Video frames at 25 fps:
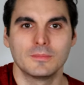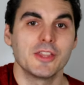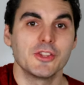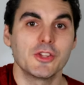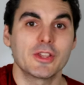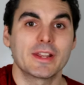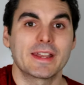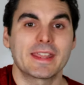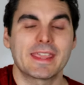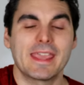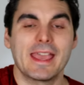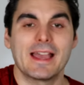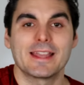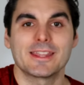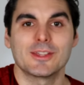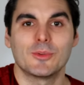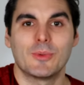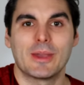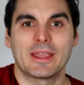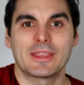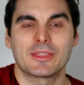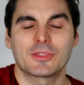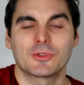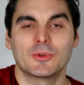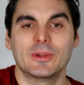You're gonna count your
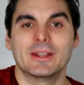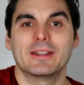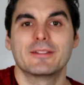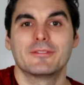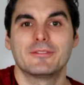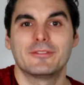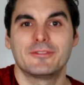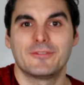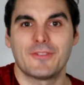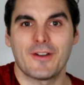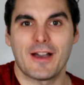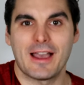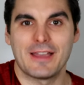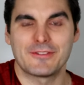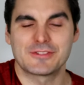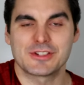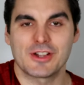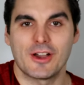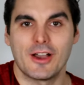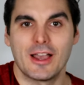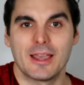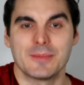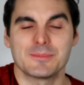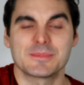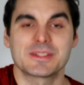way through it five
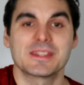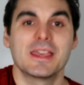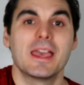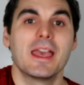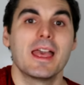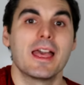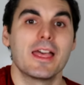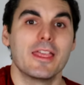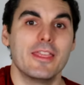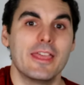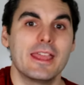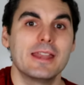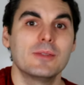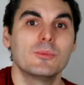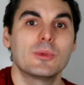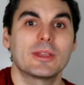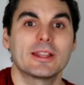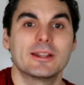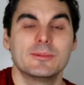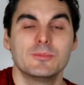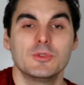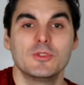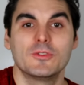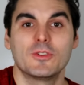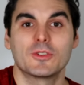times. Then we're
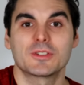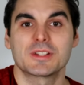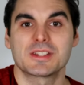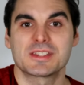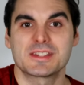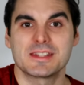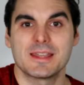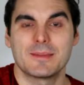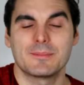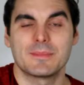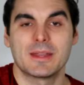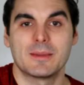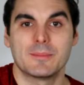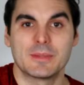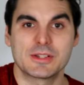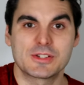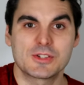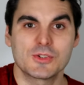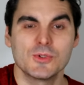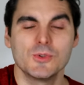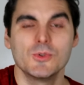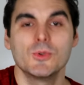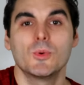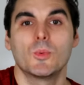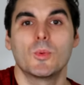gonna move on to step number
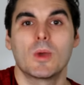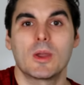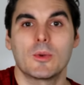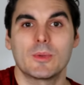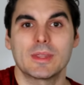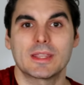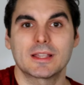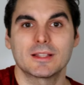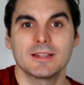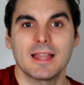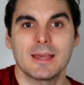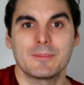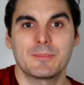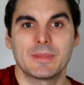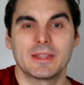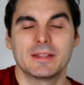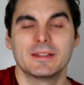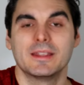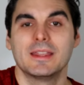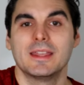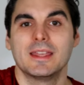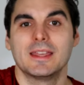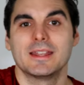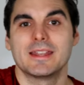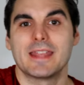two, where we clap it.
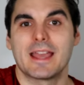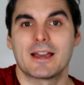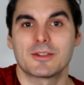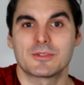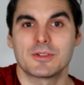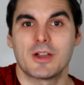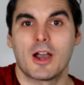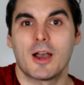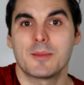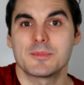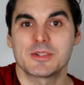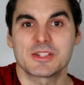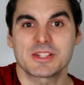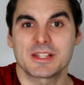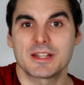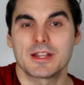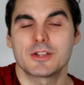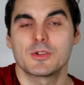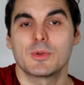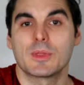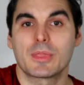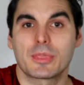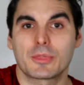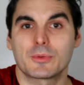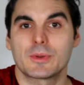Now, I'm just gonna
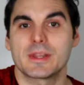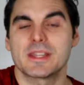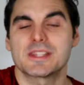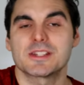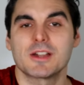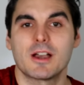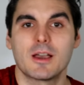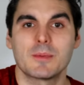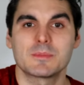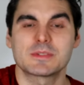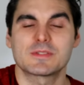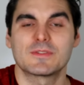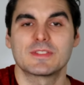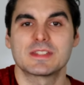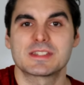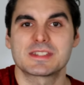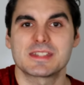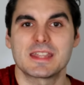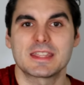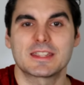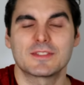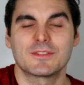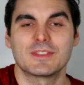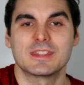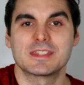do it three times for the
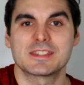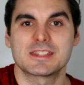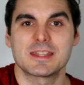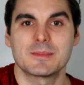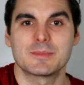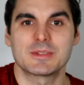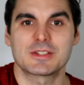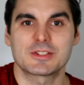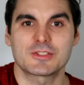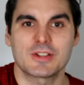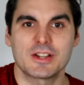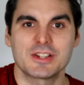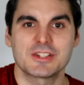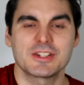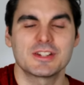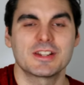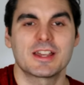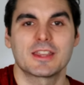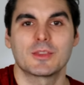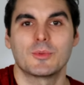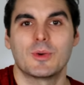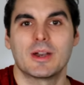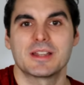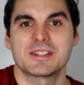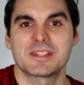sake of this demonstration,
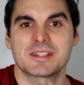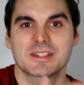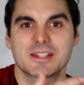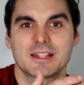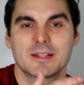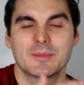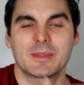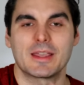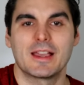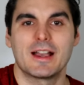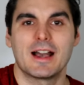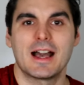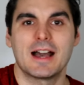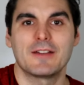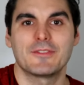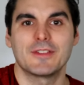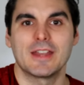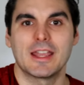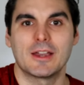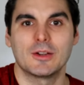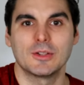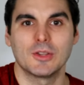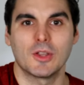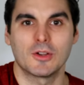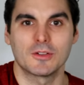otherwise it's gonna be a half an
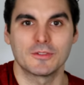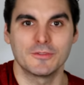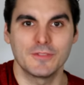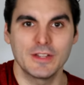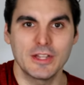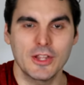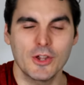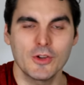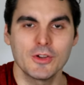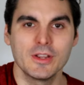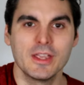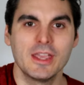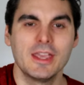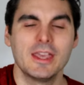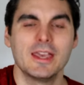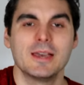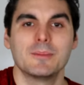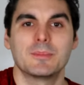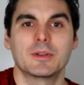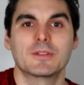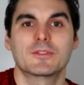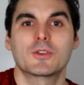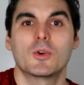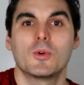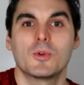hour long video,
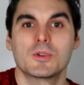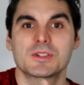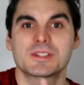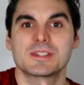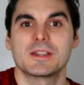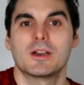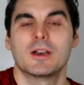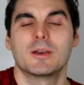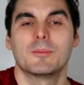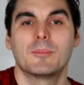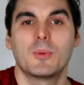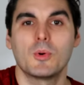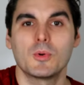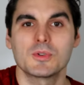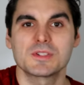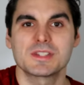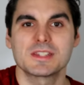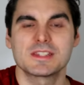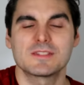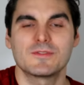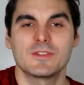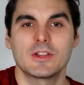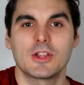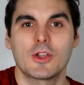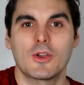but of course, pause
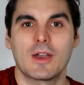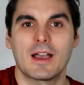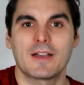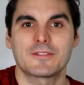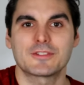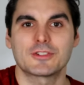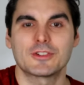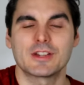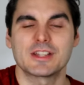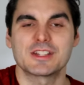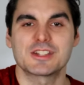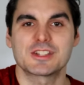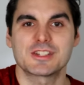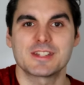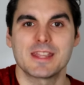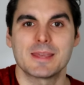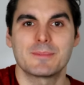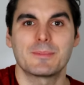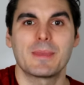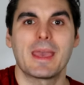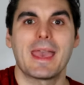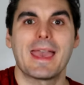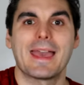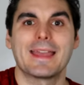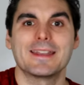this video after each
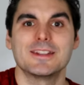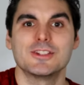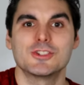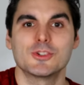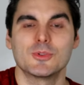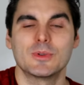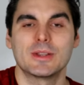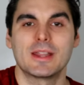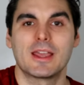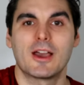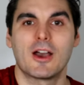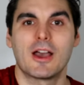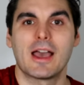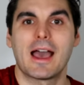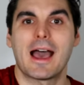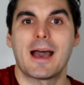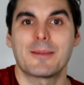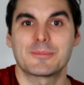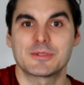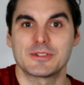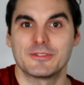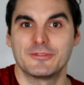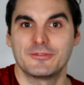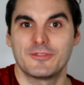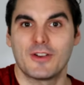step and do it
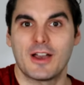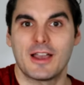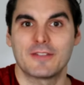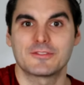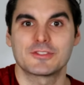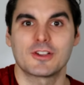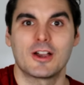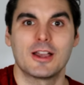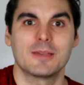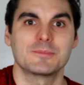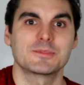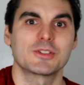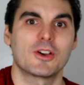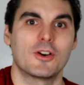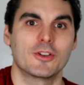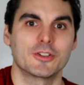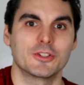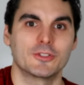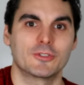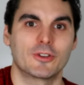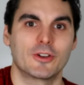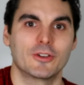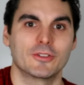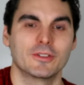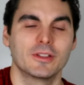up to five times on
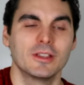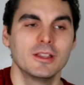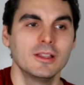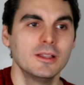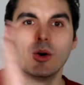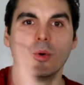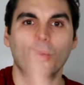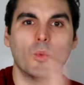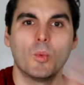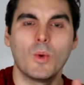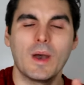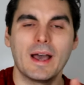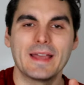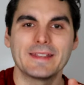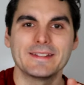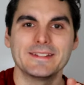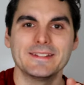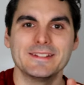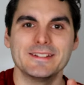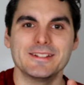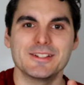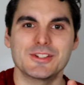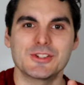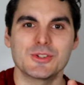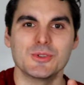your own.
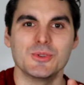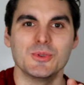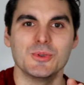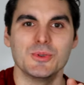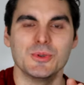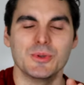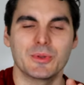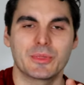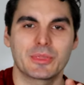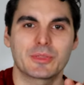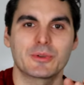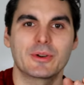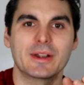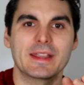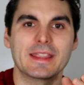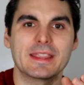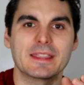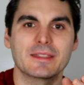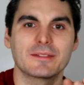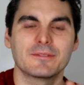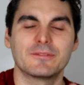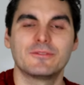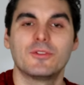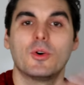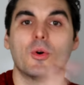One, two, three,
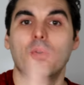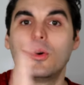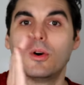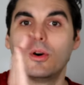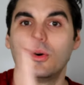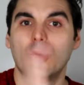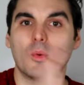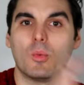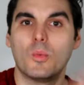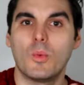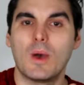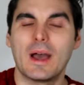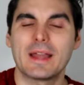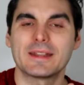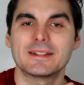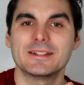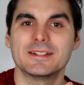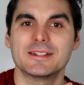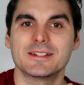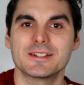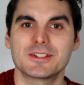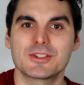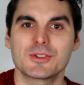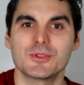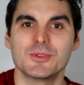four.
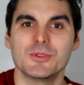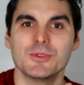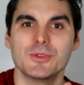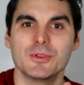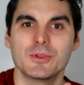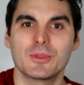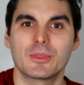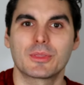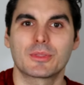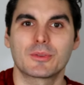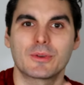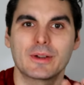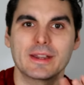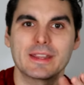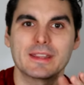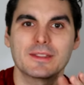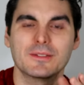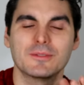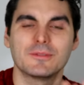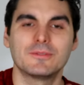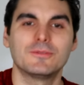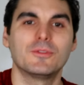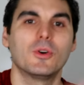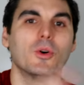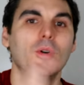One, two, three,
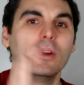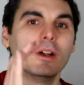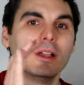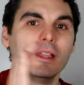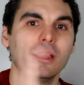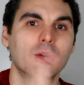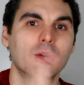four.